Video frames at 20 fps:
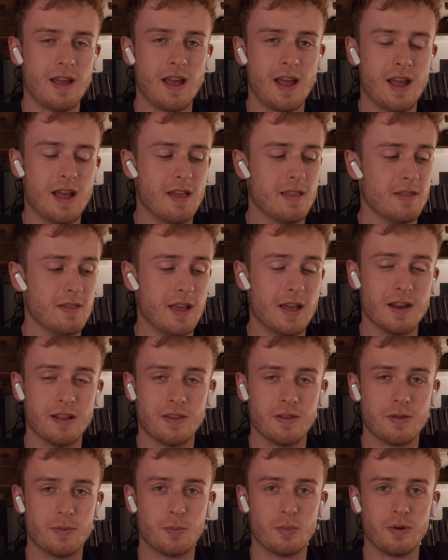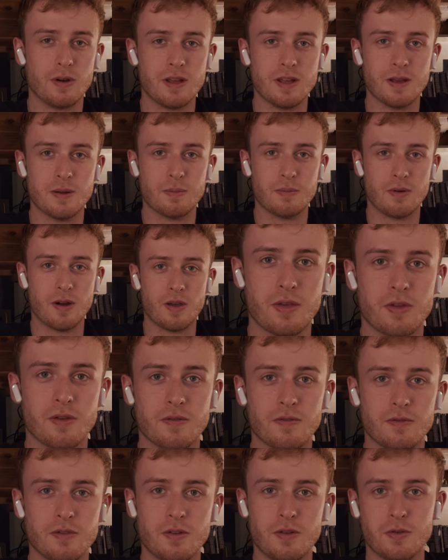And that is pretty
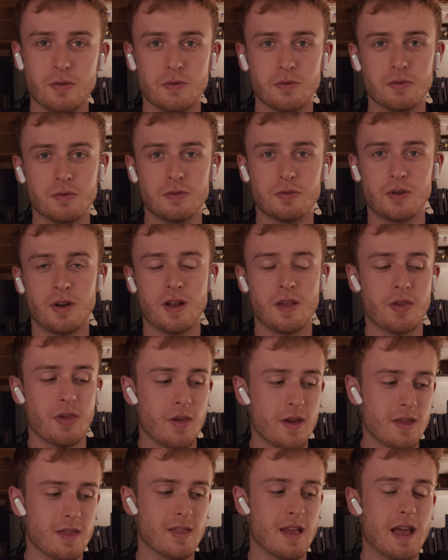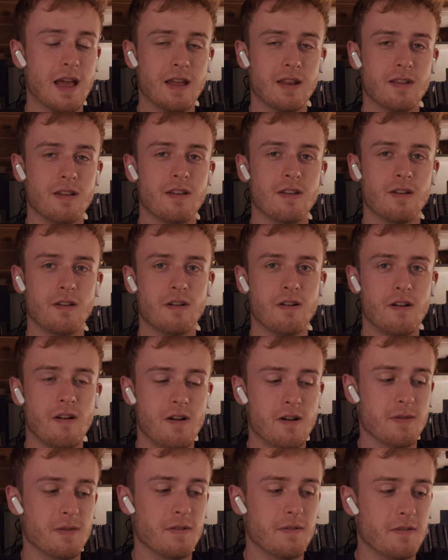impressive to translate that
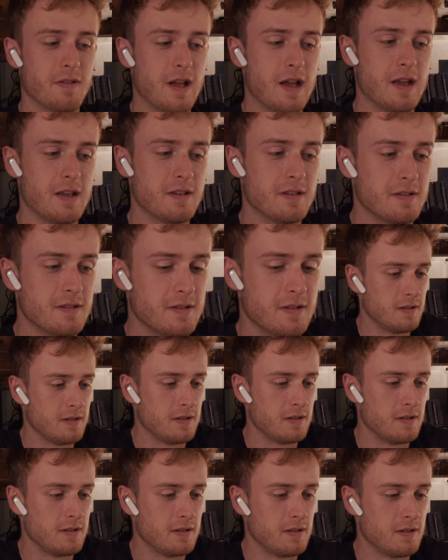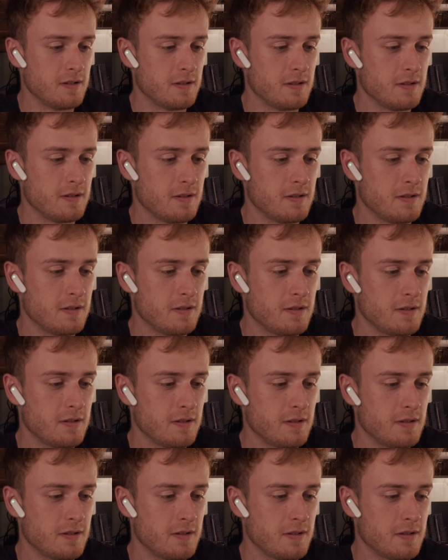on the fly. Y eso es
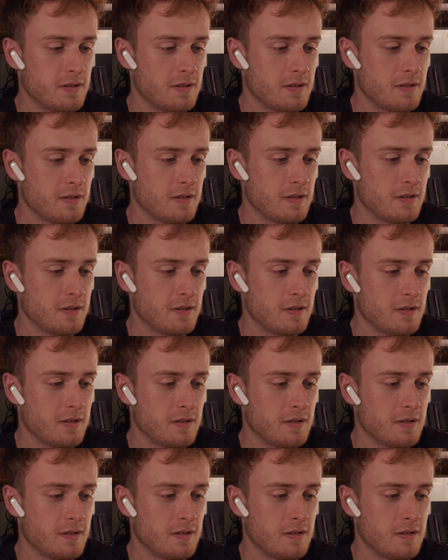bastante impresionante